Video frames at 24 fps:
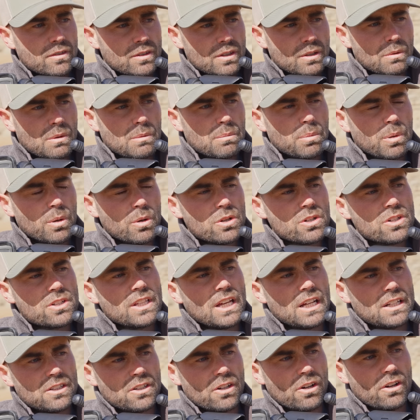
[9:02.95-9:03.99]
Then we pushed
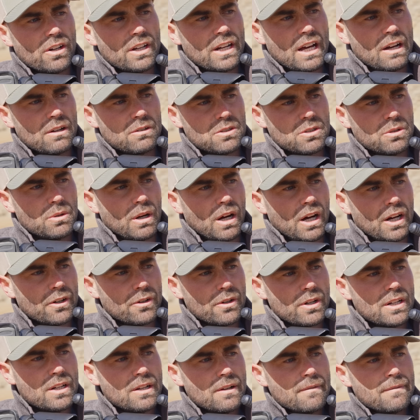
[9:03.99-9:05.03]
that target out to
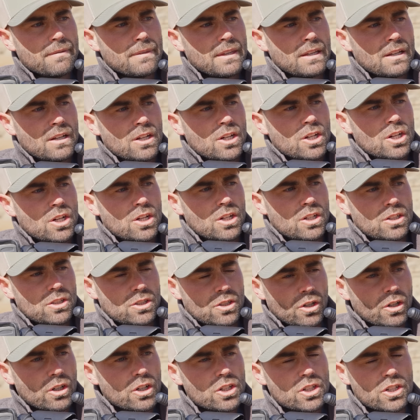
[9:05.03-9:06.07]
100,
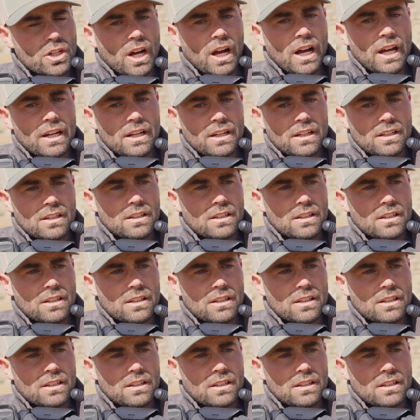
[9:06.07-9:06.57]
took a shot.